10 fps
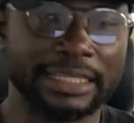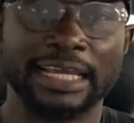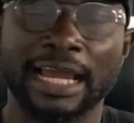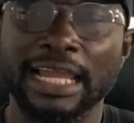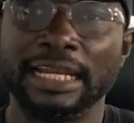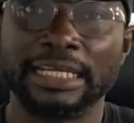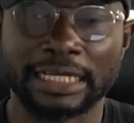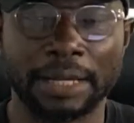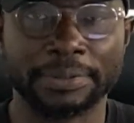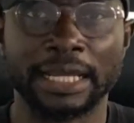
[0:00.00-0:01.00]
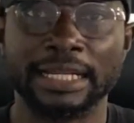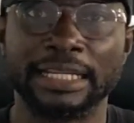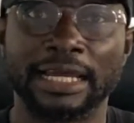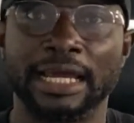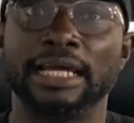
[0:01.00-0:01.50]
The higher the capital,
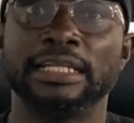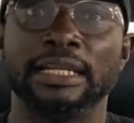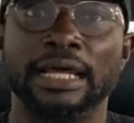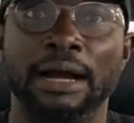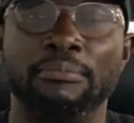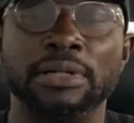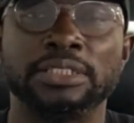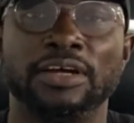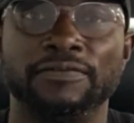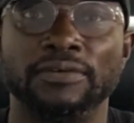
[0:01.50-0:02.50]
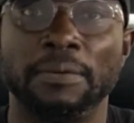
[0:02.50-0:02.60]
the higher the amount of